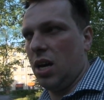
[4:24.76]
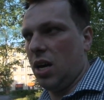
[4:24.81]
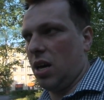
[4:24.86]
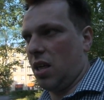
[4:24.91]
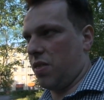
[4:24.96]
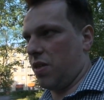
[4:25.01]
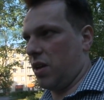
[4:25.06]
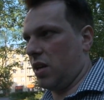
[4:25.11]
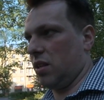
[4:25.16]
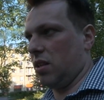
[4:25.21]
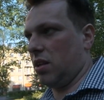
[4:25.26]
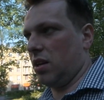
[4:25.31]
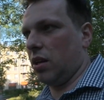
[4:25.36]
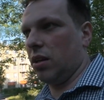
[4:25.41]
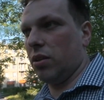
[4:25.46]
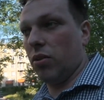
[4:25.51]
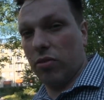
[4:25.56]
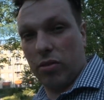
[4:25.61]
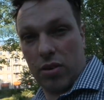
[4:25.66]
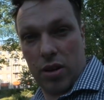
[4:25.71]
then
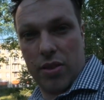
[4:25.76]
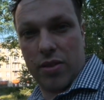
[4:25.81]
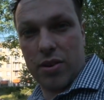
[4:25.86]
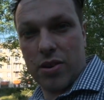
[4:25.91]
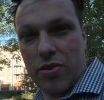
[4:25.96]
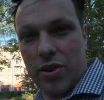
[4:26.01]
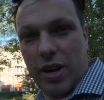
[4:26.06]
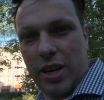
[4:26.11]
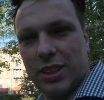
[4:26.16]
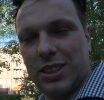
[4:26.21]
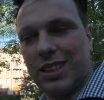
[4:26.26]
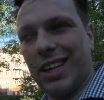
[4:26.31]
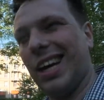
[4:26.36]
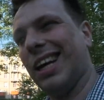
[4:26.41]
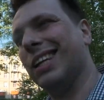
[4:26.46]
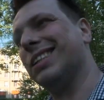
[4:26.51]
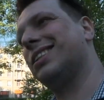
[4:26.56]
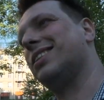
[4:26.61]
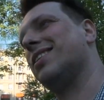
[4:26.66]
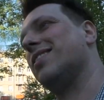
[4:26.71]
Novgorod the Great
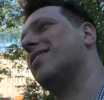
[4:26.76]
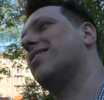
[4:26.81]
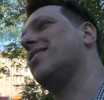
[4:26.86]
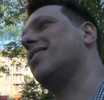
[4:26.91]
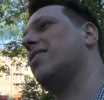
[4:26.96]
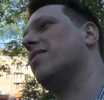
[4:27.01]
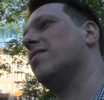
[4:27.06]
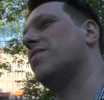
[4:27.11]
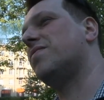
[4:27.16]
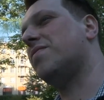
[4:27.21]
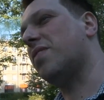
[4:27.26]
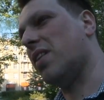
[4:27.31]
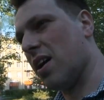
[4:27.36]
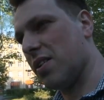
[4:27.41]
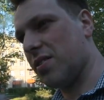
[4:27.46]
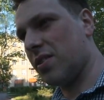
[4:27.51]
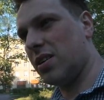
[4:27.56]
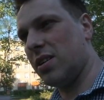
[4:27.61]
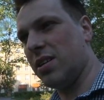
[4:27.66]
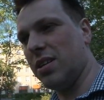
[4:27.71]
as the
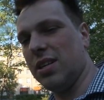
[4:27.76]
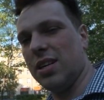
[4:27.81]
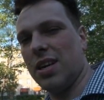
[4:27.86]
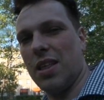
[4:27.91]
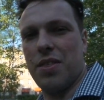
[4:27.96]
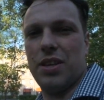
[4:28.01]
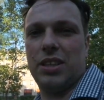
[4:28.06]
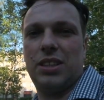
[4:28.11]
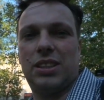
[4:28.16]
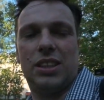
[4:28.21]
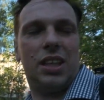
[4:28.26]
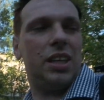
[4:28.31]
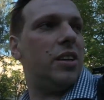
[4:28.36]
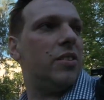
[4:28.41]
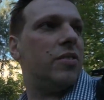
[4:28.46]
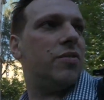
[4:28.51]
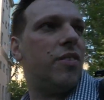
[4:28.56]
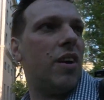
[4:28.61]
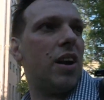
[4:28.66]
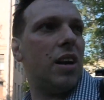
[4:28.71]
father. The city
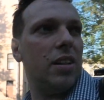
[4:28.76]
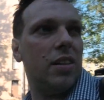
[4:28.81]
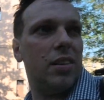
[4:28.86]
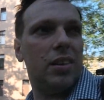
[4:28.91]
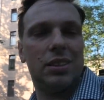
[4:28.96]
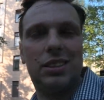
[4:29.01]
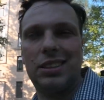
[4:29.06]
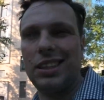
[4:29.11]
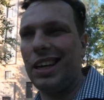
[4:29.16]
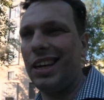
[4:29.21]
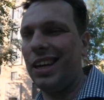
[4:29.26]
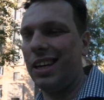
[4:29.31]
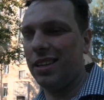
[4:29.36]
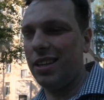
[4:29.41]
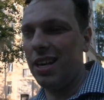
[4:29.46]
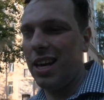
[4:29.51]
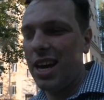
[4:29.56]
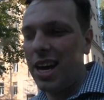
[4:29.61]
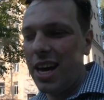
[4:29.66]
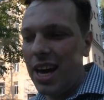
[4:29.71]
founded
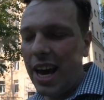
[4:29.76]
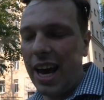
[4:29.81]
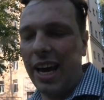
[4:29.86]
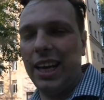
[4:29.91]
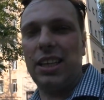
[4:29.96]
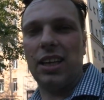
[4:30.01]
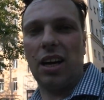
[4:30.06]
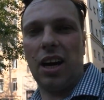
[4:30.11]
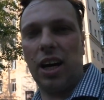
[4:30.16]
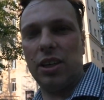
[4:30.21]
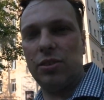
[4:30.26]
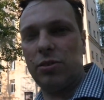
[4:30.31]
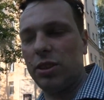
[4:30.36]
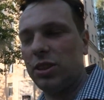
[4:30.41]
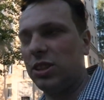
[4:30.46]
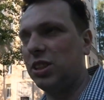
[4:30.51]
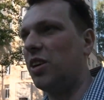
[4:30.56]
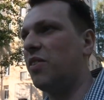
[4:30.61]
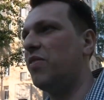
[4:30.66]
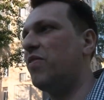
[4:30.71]
in
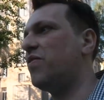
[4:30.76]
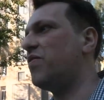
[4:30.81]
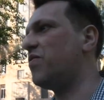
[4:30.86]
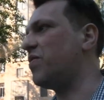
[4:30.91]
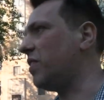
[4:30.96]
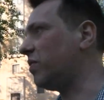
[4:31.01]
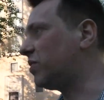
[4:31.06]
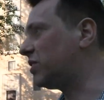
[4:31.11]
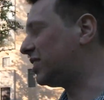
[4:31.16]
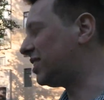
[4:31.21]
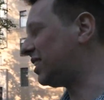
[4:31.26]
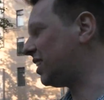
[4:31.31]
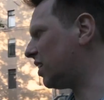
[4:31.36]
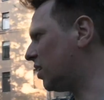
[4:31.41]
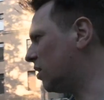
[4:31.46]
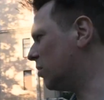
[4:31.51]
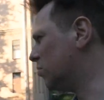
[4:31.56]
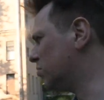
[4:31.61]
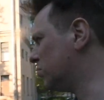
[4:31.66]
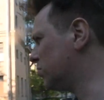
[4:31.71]

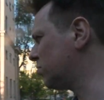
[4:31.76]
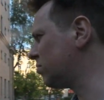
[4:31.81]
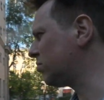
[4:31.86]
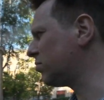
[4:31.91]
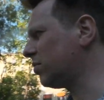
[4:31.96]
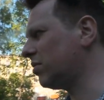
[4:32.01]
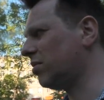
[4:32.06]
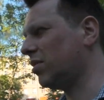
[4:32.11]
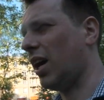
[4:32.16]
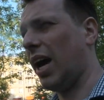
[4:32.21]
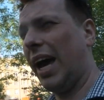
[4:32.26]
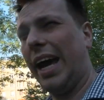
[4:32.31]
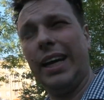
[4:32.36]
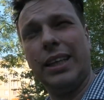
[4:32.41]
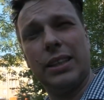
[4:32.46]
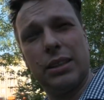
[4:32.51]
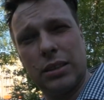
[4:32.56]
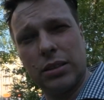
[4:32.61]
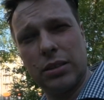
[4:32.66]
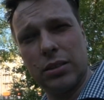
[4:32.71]

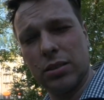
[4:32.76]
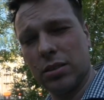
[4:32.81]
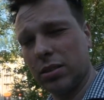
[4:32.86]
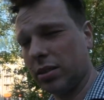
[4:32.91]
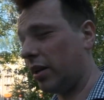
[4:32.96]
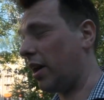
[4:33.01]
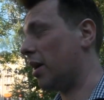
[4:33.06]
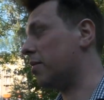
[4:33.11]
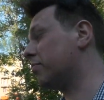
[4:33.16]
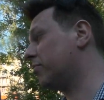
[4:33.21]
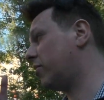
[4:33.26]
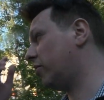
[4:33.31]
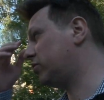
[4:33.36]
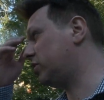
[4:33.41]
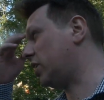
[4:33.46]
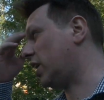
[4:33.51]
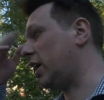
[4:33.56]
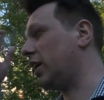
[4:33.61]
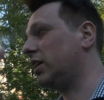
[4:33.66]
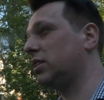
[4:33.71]

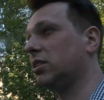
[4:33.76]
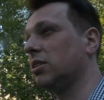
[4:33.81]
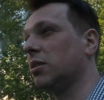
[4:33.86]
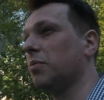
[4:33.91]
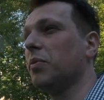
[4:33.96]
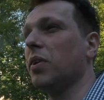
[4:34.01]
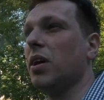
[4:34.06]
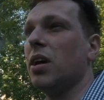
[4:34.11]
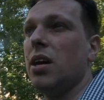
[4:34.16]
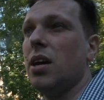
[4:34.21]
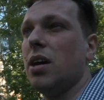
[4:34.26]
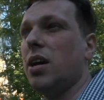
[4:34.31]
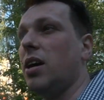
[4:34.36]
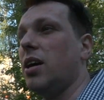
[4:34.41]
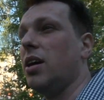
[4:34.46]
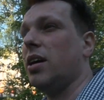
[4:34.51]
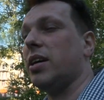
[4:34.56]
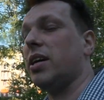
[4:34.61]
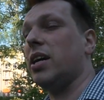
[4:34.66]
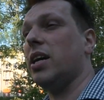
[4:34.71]
58
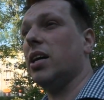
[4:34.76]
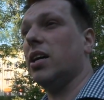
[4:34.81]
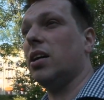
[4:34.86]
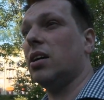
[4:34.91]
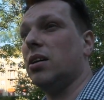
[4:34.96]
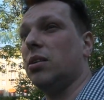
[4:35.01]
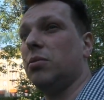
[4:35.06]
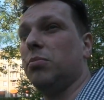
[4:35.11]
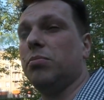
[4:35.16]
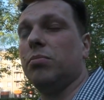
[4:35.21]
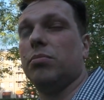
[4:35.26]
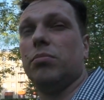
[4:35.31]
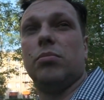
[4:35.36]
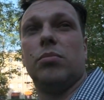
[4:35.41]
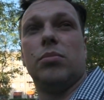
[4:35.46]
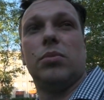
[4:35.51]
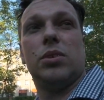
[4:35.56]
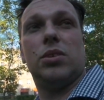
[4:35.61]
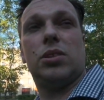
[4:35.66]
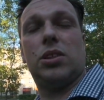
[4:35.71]
year.
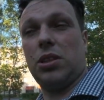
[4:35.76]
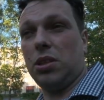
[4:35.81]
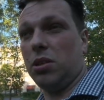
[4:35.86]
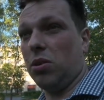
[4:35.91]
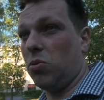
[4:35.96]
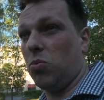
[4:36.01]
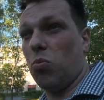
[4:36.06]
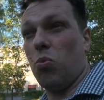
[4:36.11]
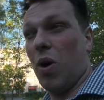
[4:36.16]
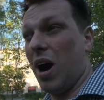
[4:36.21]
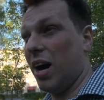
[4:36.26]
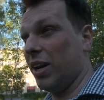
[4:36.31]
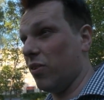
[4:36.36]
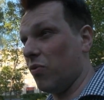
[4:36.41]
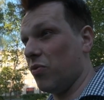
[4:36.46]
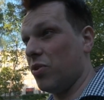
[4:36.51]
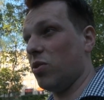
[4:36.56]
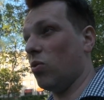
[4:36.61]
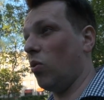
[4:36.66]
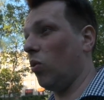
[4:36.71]
So one
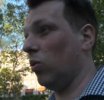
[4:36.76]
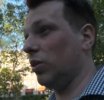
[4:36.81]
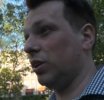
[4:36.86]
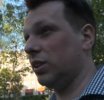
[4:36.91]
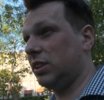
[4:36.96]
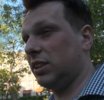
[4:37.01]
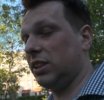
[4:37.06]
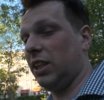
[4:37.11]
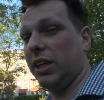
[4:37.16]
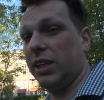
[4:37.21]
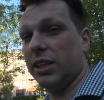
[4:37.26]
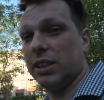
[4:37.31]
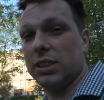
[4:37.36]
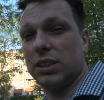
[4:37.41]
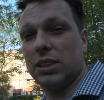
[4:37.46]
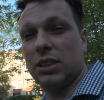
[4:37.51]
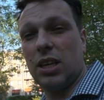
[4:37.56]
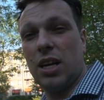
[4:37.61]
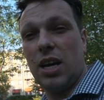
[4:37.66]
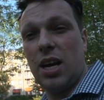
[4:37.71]
of the oldest
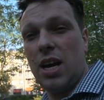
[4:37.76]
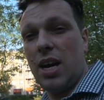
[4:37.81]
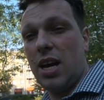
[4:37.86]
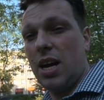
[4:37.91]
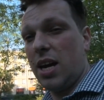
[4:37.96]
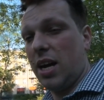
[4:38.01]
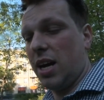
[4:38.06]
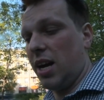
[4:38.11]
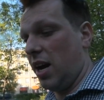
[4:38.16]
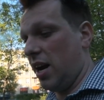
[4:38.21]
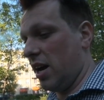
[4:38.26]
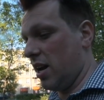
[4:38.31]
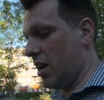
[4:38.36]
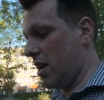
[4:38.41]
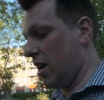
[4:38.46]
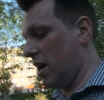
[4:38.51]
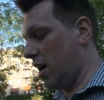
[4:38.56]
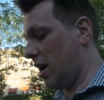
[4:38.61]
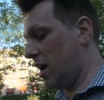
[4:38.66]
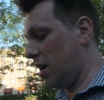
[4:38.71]
cities. And
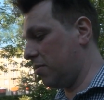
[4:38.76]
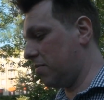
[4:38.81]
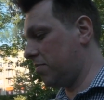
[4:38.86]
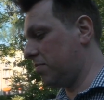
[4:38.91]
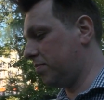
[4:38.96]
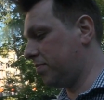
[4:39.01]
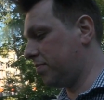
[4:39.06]
I